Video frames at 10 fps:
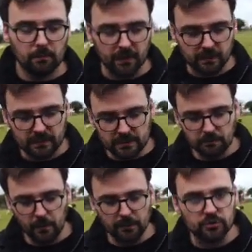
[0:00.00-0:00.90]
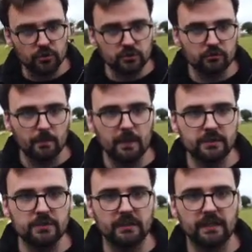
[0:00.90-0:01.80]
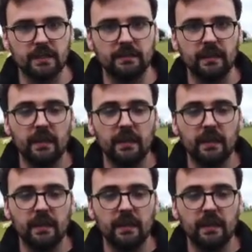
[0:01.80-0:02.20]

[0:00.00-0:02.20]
But in this moment, just to remind you again,